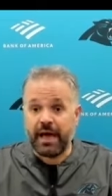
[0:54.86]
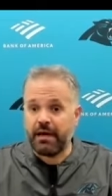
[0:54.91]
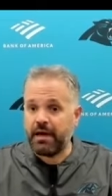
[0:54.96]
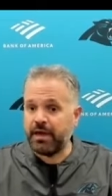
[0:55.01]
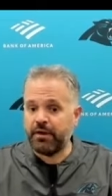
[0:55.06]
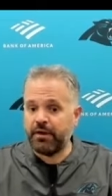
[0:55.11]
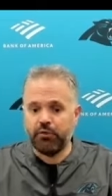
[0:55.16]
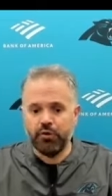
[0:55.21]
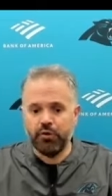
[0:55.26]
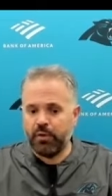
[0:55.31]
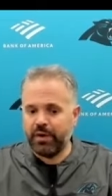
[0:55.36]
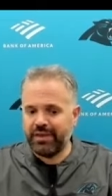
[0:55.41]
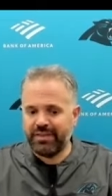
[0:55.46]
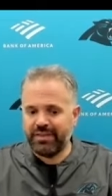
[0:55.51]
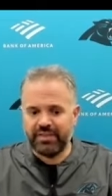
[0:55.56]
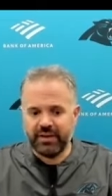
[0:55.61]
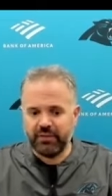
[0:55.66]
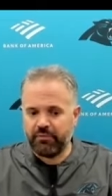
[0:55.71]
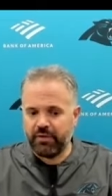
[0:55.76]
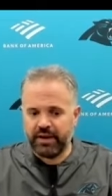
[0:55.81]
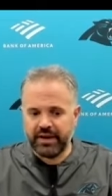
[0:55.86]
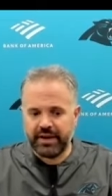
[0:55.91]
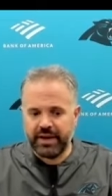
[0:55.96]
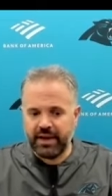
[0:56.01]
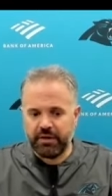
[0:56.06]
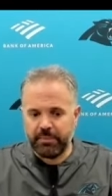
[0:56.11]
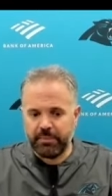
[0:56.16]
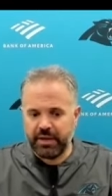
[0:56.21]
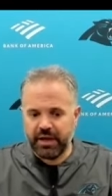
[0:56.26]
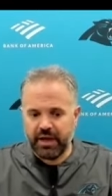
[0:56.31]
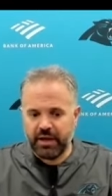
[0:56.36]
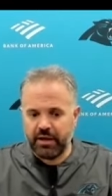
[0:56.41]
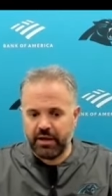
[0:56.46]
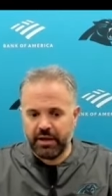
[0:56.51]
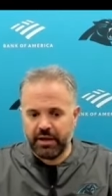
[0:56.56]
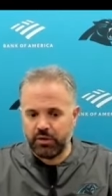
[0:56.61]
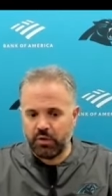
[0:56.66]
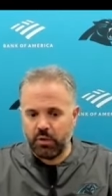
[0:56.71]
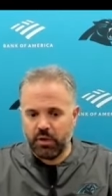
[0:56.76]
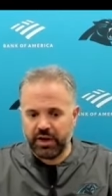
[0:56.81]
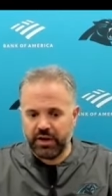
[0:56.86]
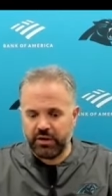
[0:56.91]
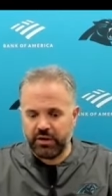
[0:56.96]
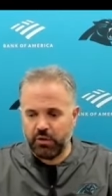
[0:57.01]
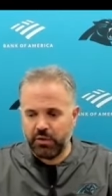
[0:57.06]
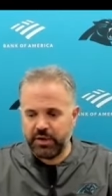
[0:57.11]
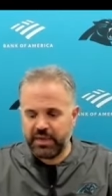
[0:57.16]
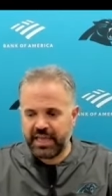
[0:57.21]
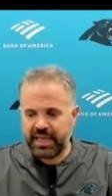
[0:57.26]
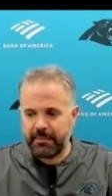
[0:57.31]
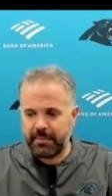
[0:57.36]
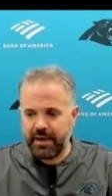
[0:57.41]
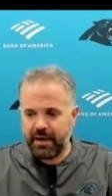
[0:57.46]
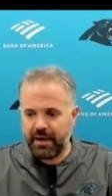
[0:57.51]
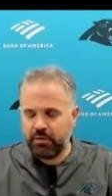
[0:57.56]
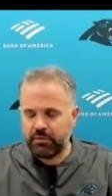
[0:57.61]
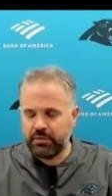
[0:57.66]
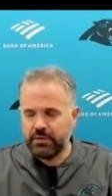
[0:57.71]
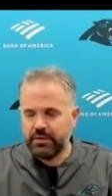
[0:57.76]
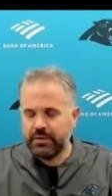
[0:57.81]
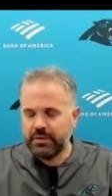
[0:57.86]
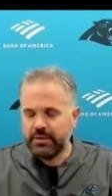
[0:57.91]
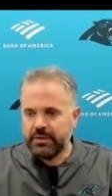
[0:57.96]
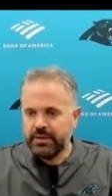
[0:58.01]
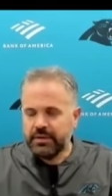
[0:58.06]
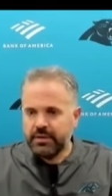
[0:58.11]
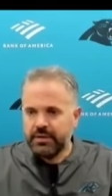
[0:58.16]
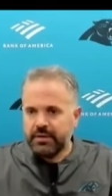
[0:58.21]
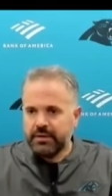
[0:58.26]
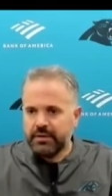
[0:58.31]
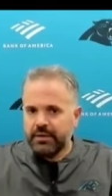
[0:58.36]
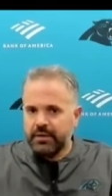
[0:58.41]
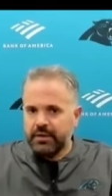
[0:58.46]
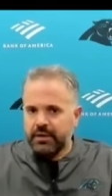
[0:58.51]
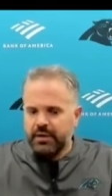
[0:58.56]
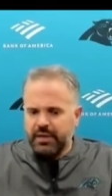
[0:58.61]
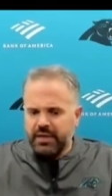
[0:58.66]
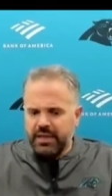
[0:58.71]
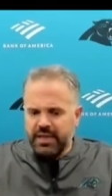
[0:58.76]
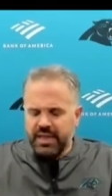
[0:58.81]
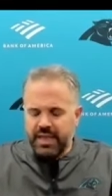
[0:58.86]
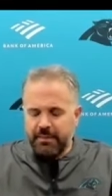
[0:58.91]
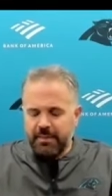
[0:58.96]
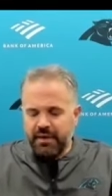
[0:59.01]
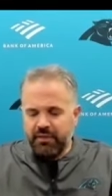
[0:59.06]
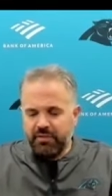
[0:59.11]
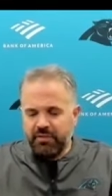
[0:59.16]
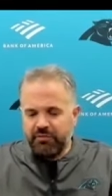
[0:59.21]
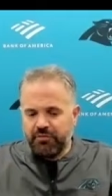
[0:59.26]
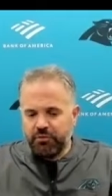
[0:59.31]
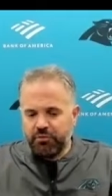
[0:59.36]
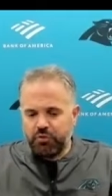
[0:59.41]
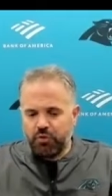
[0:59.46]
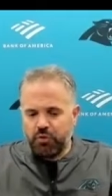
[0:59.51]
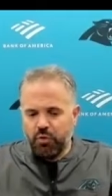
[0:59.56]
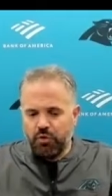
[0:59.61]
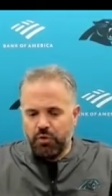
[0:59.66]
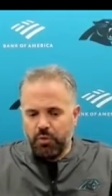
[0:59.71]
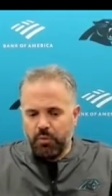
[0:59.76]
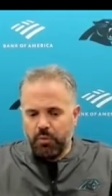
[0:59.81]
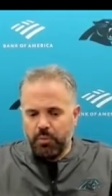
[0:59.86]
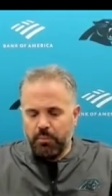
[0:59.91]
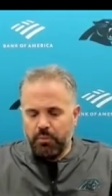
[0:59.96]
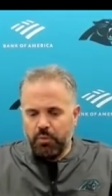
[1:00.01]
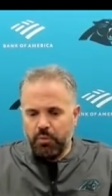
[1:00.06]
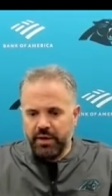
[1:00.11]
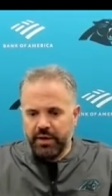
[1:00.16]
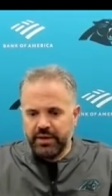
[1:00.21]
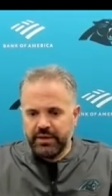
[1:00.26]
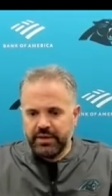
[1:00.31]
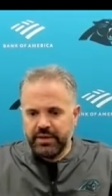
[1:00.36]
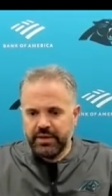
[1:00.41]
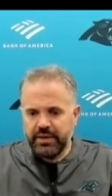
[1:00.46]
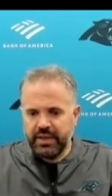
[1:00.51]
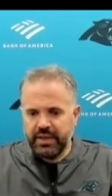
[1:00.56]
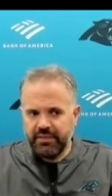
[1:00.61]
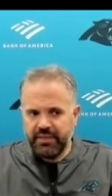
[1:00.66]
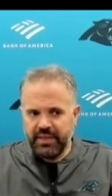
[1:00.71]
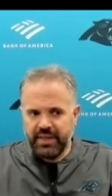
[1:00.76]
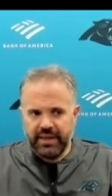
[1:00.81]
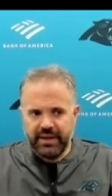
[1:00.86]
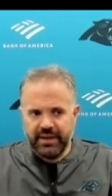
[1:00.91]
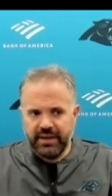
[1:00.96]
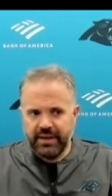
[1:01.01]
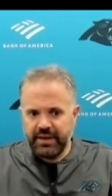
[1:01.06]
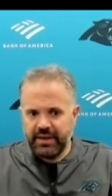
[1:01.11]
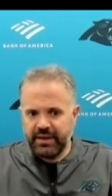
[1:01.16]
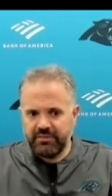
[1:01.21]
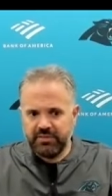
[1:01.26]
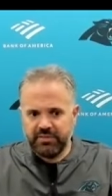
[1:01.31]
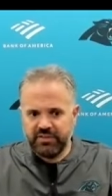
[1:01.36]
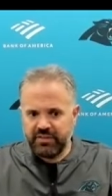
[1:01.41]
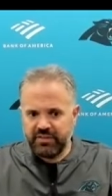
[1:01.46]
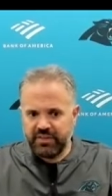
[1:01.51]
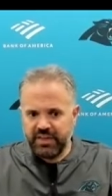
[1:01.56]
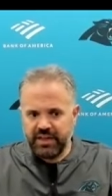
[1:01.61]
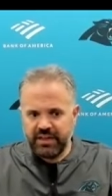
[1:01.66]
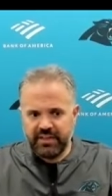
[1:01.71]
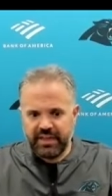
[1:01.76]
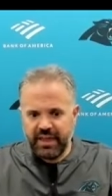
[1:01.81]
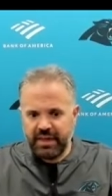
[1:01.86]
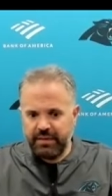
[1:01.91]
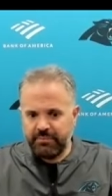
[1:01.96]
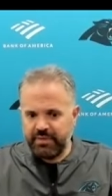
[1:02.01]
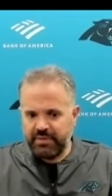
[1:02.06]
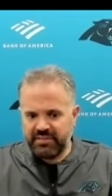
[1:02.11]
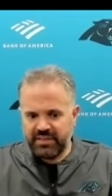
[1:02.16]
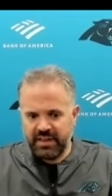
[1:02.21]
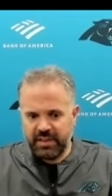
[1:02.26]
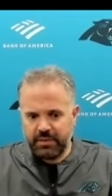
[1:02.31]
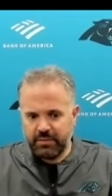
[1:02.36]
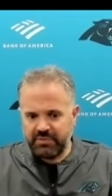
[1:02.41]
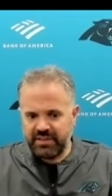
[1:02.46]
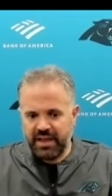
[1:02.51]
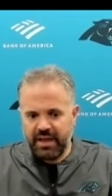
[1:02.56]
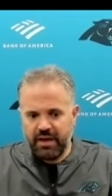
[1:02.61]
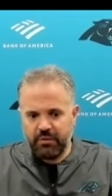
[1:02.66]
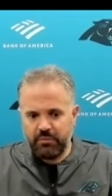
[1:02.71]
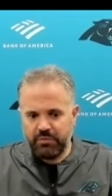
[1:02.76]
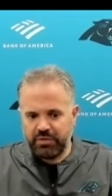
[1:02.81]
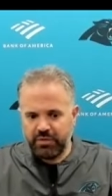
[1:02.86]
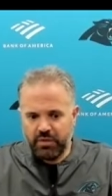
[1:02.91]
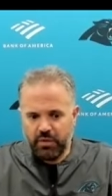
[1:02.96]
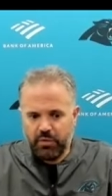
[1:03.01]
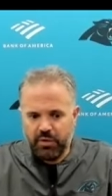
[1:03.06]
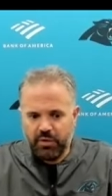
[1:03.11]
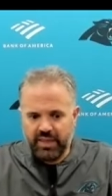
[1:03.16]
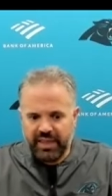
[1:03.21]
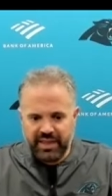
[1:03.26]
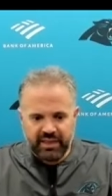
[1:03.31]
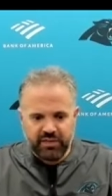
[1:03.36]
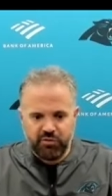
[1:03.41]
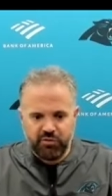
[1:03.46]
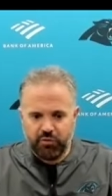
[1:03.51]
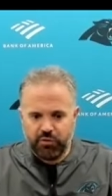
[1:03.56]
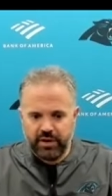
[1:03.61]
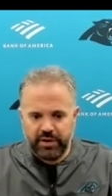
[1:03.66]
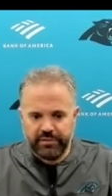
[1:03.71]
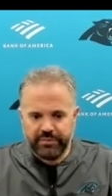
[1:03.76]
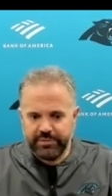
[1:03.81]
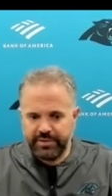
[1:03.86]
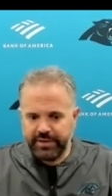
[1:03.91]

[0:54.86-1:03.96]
I don't know anything right now. I know he came out. He came out in the first quarter at one point, and then just at the end of the game, they said he was out with a lower leg injury.